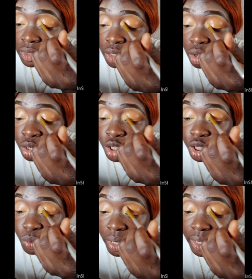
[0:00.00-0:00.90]
I will
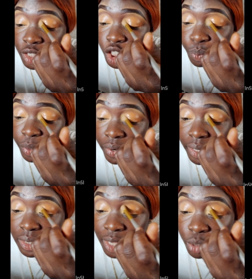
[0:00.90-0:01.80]
blend it, and now
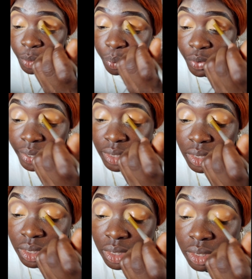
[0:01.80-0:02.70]
I'm
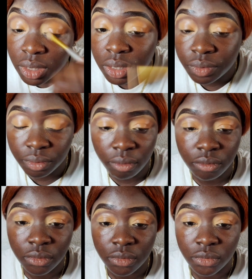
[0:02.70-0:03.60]
adding my
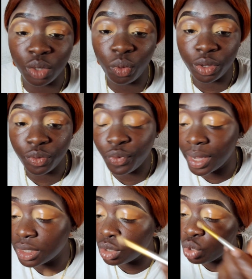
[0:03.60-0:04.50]

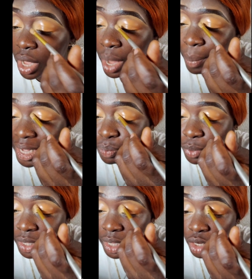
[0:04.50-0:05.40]
light
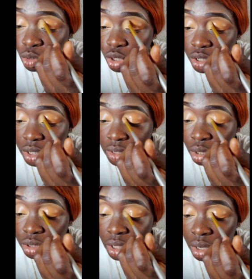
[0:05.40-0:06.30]

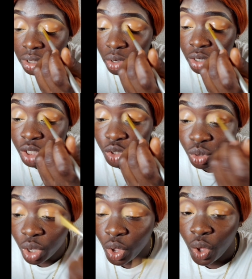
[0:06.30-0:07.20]
shade. This
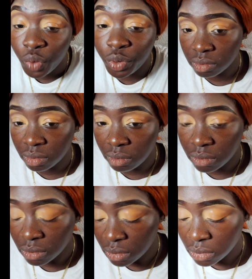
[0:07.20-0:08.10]
is this
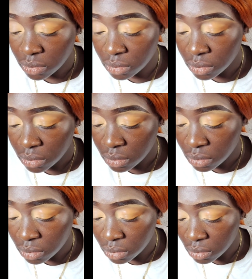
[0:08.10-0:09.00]
one I'm adding is on my
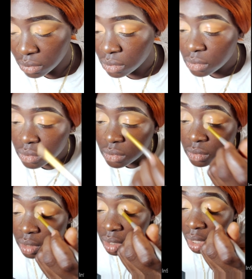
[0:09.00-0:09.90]
powder palette.
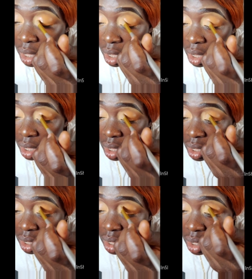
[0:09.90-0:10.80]
Is a
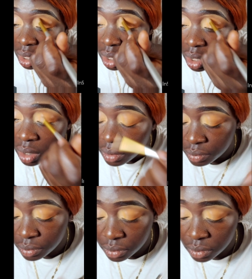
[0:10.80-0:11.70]
powder color,
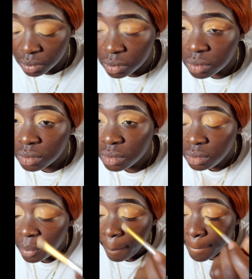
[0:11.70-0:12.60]
you know, those kind of